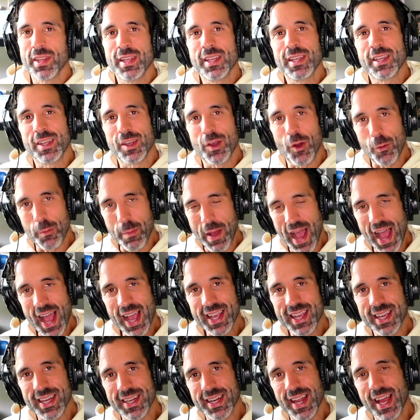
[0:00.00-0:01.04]
go back
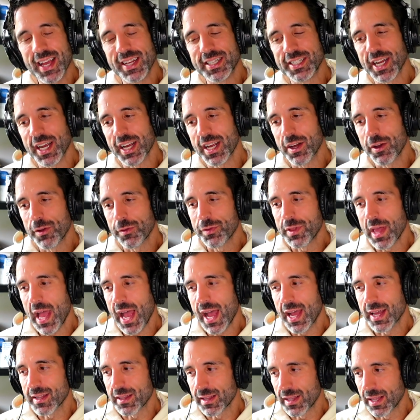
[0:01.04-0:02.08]
and, and check out
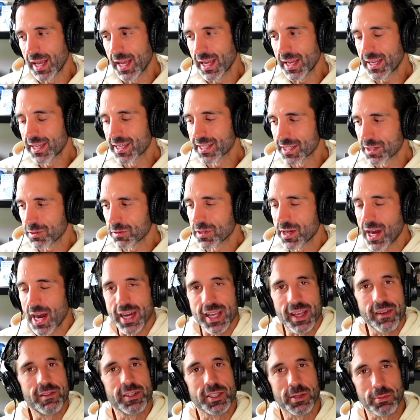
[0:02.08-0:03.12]
that link, because it'll kind of
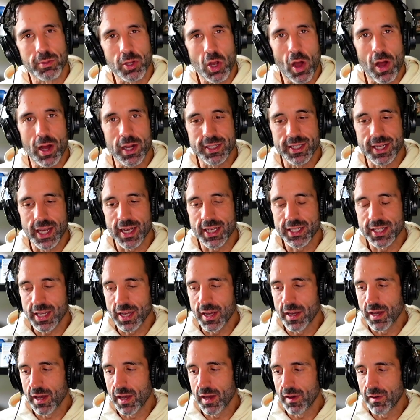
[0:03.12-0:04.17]
give you some context
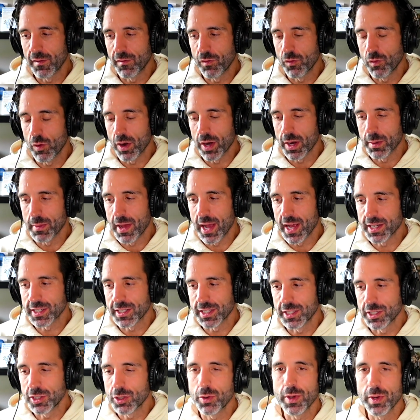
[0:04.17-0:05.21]
of, of what I'm actually
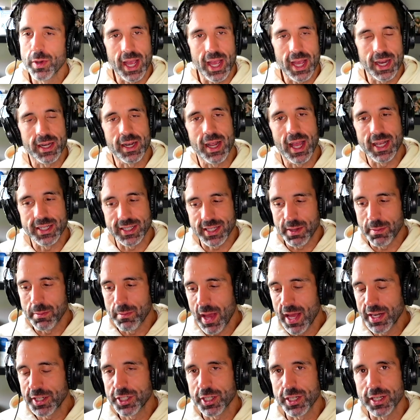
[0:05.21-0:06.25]
doing. And as I
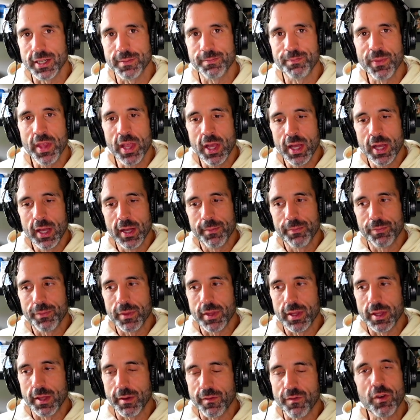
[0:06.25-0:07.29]
mentioned,
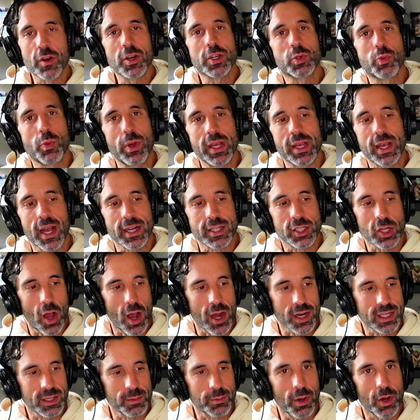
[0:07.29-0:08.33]
the first week I
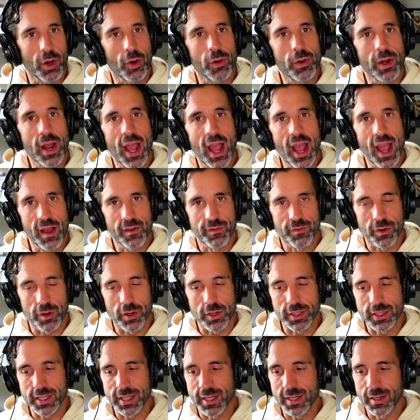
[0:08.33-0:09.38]
talked about
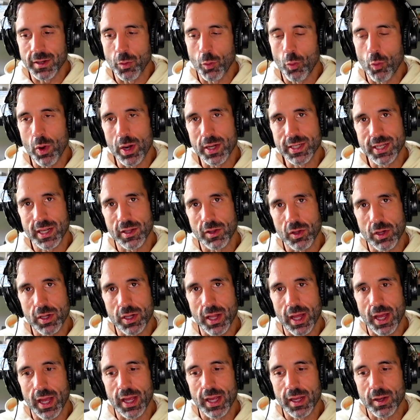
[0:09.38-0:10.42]
effort and what does it look
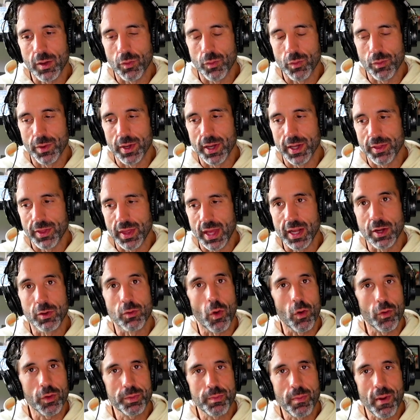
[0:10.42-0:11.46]
like with a
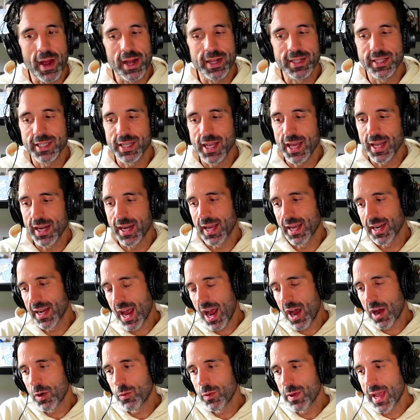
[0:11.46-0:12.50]
growth mindset, and
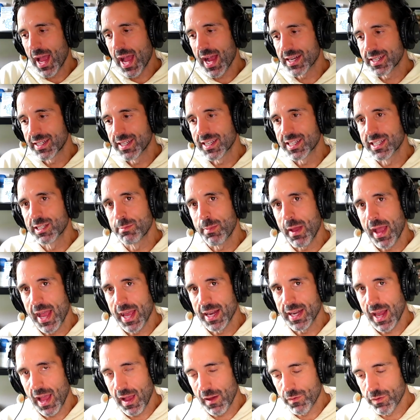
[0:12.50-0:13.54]
how do we actually expand
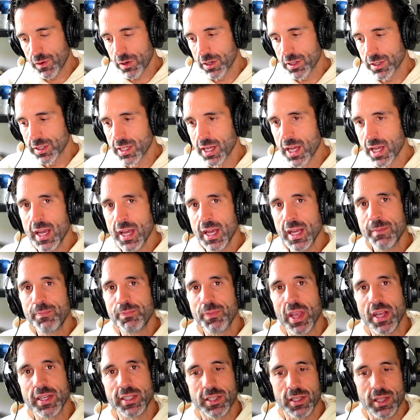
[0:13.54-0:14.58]
effort
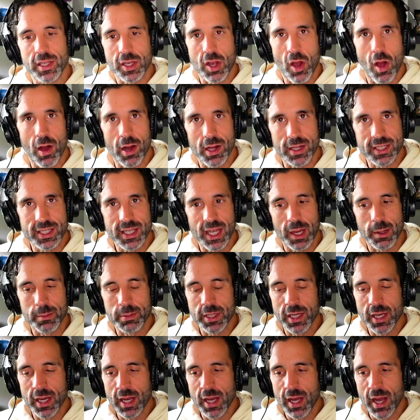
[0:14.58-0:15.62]
into the concept
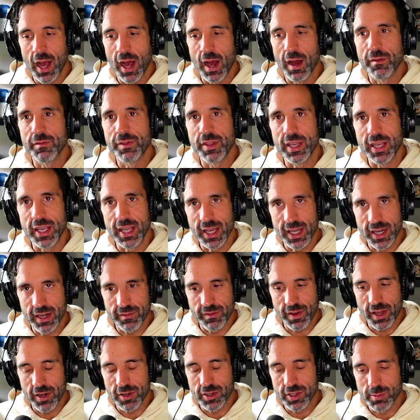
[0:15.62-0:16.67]
of the
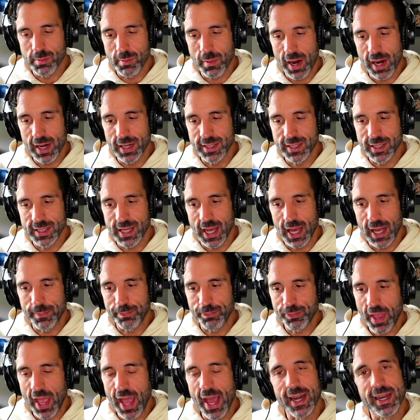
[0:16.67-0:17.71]
innovator's mindset.
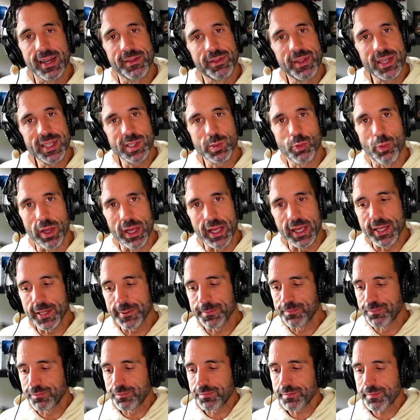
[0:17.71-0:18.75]
And in this week,
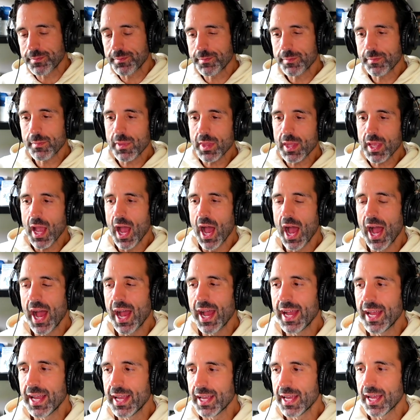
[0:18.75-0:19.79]

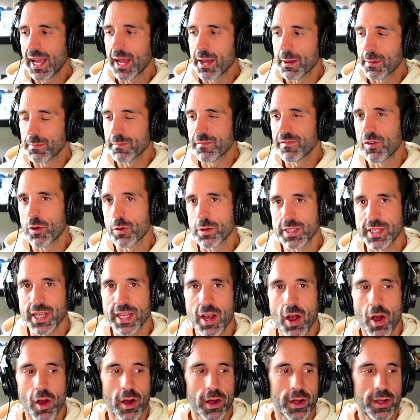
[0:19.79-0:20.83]
I am focusing
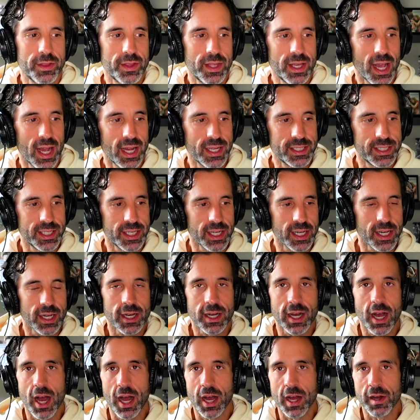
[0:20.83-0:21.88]
on the idea
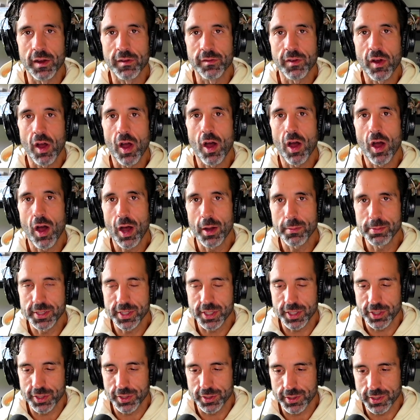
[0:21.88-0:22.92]
of
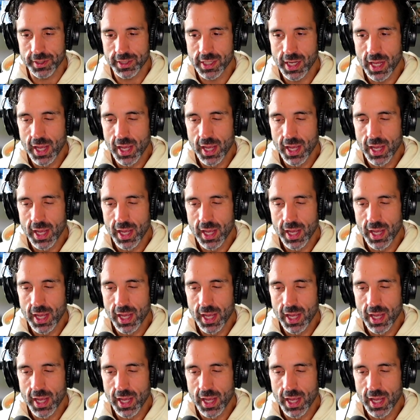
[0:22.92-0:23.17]
obstacles.